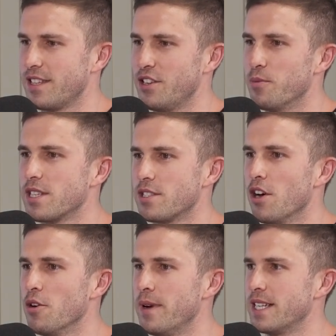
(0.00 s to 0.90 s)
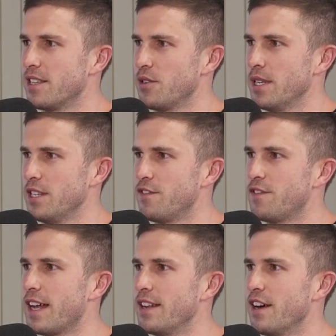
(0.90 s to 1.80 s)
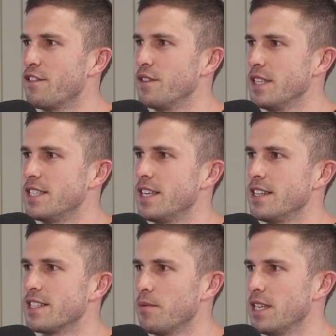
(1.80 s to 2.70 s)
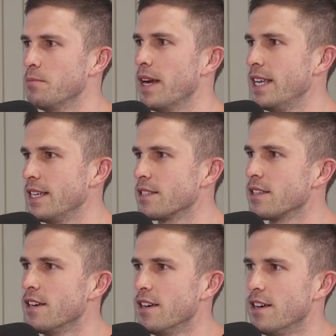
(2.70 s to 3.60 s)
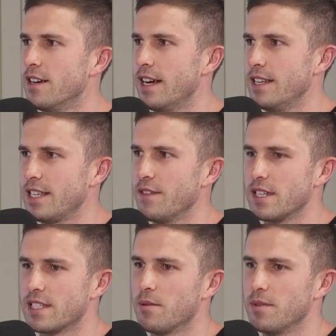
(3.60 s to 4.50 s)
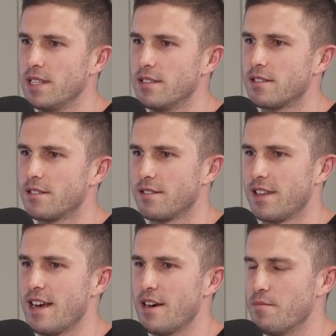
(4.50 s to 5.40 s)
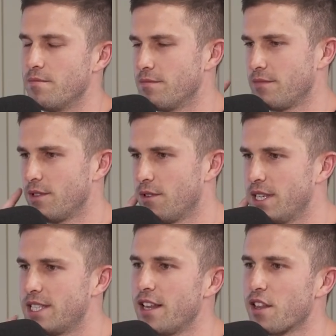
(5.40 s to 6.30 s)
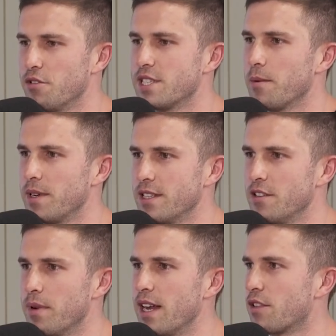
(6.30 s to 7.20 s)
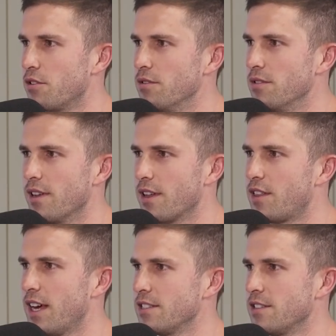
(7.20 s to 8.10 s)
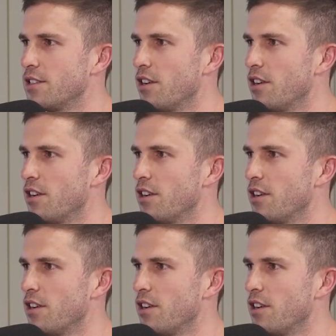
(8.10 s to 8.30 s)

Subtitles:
you almost know mentally when you've had enough, when you're sitting in some of these meetings and you're giving some of these, or you're sitting through something that you've been through like thousands of